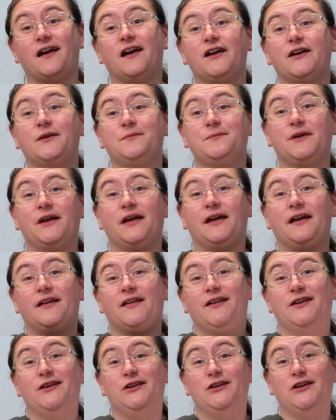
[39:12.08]
I'm,
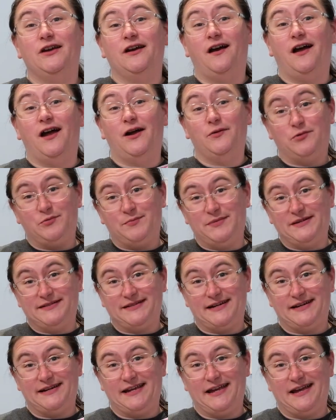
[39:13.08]
I will be
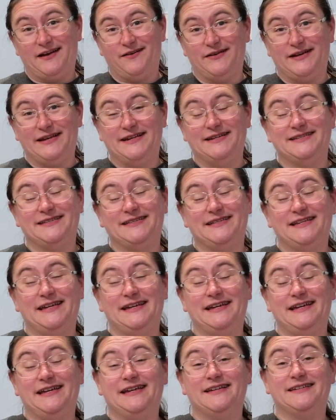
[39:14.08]
sending out is
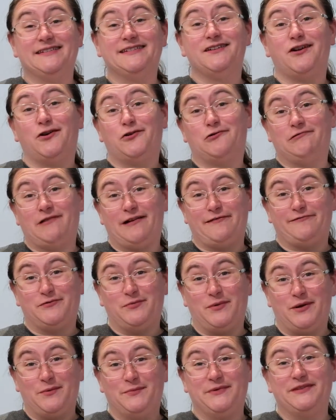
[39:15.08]
the Stylecraft
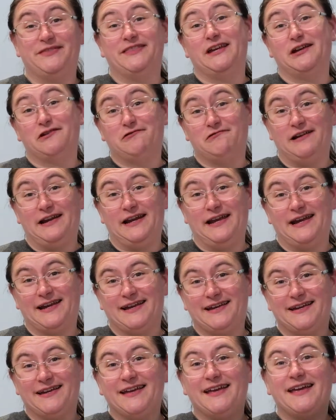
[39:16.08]
one with the acrylic,